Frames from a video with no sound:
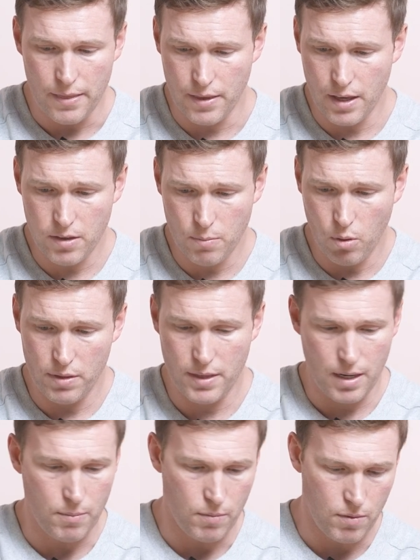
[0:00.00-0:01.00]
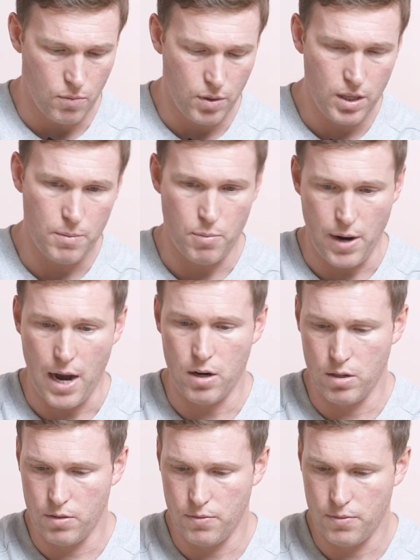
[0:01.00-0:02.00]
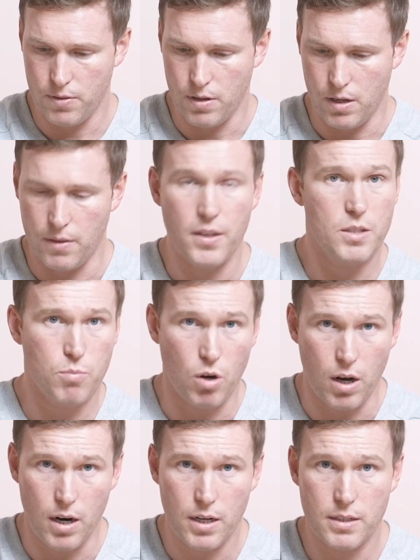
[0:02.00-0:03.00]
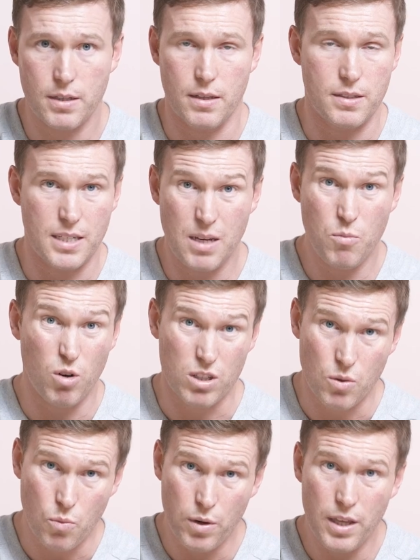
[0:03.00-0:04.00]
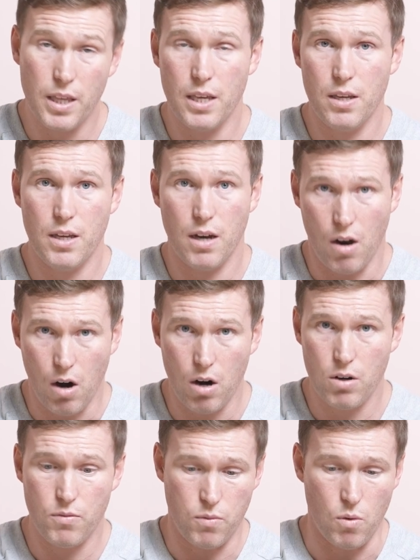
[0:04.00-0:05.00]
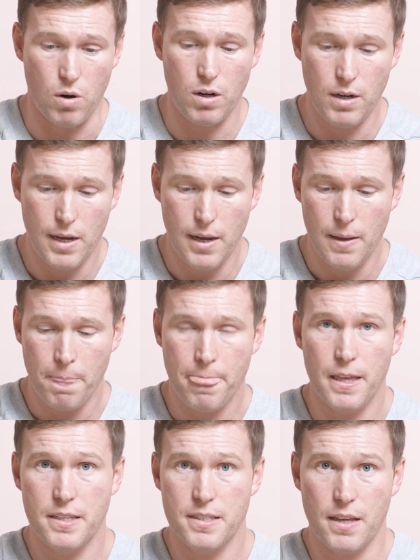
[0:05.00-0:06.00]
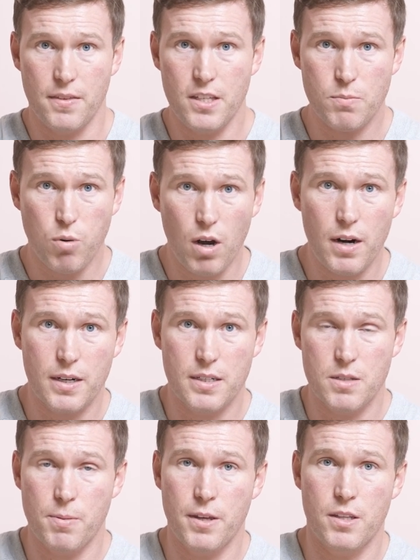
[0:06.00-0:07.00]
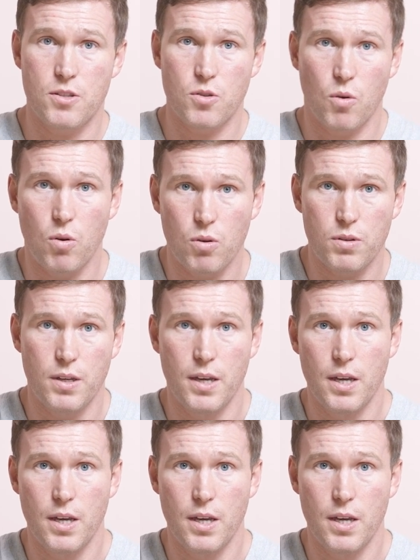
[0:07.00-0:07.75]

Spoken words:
The other point that I'm really proud of on this product that the team worked really hard for is that this product is being sold